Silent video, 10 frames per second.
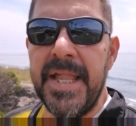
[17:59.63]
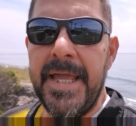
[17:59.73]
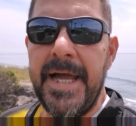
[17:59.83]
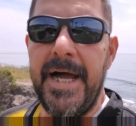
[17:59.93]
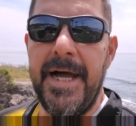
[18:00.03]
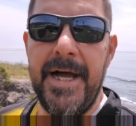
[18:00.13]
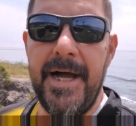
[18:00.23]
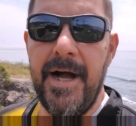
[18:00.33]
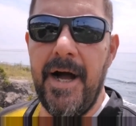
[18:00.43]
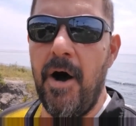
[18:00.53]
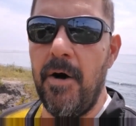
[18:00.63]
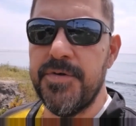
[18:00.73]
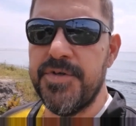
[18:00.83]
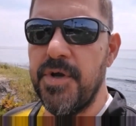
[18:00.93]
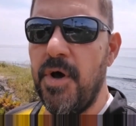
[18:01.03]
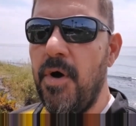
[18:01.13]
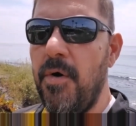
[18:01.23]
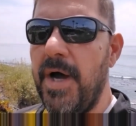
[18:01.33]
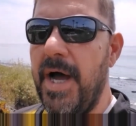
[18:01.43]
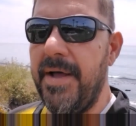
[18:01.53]
uh,
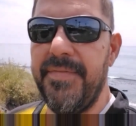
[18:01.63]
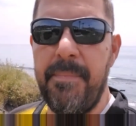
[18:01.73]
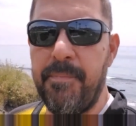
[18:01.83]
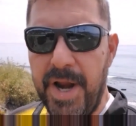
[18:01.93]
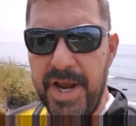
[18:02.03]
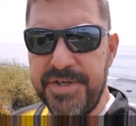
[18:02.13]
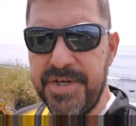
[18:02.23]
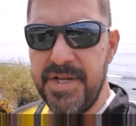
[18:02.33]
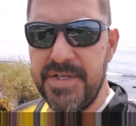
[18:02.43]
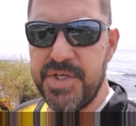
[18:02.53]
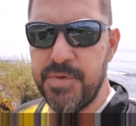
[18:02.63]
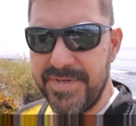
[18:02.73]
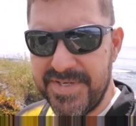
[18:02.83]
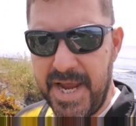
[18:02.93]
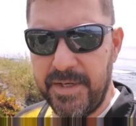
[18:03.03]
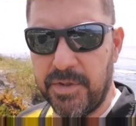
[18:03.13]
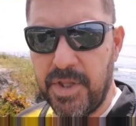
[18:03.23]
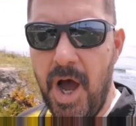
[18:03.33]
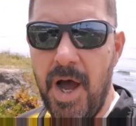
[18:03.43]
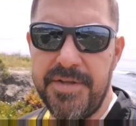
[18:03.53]
also uh, depression, suicidal
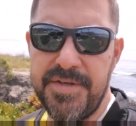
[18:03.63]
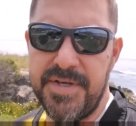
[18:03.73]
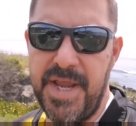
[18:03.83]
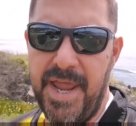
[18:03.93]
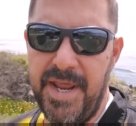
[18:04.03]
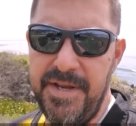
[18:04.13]
thoughts, and